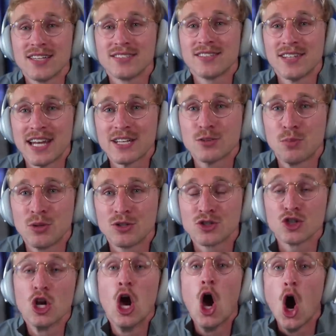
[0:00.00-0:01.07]
it to the next
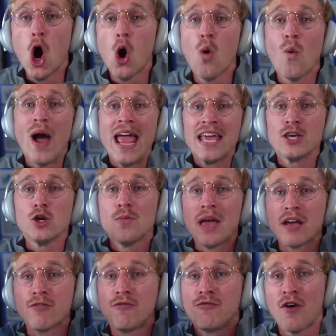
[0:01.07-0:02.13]
person? Oh wait, you make
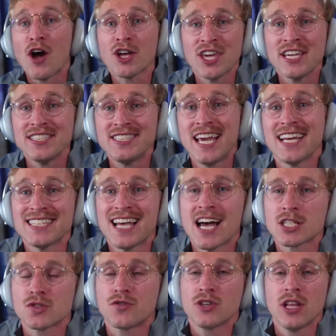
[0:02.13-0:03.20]
fucking TikToks for a